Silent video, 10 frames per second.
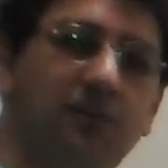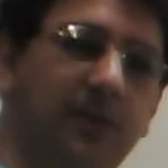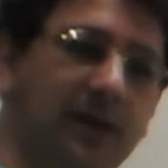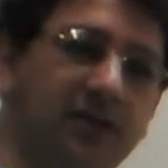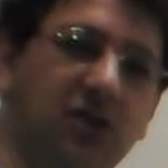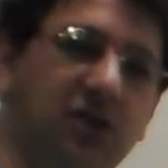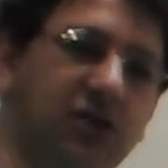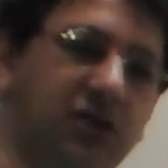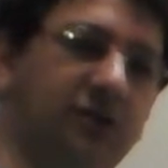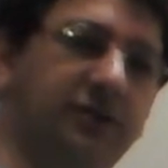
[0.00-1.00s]
much
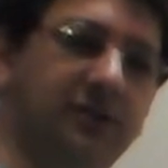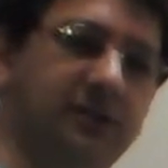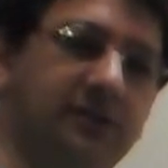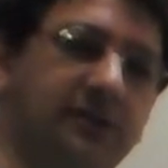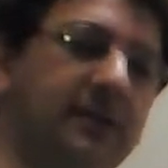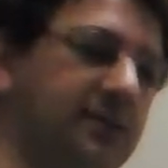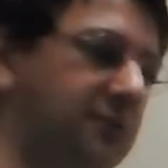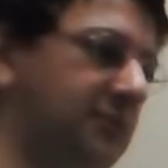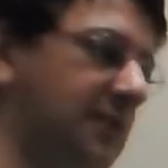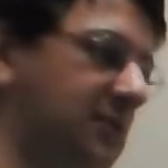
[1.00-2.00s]
shorter in
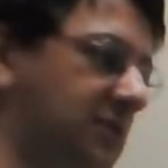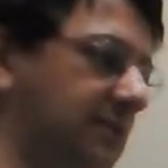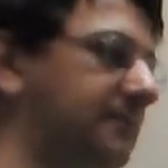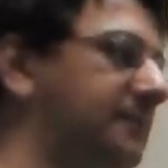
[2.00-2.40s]
duration.